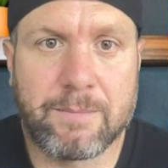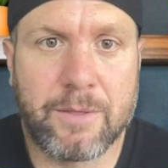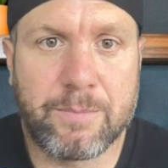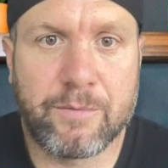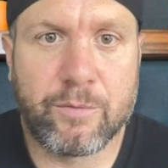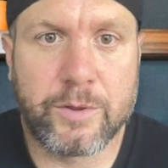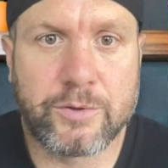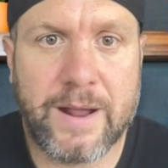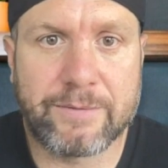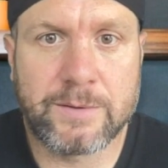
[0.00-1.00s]
a month before the
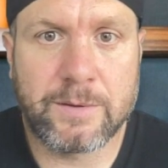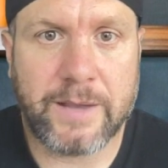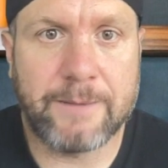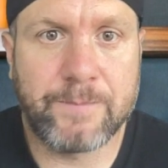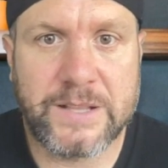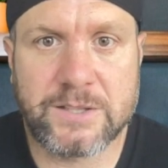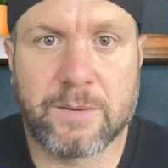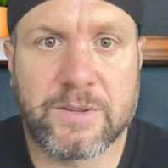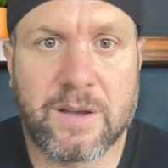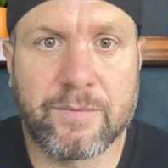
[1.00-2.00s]
draft. Okay, that's
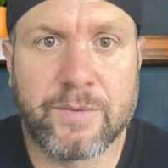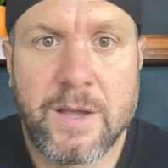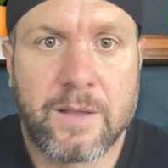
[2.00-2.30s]
going to be tough.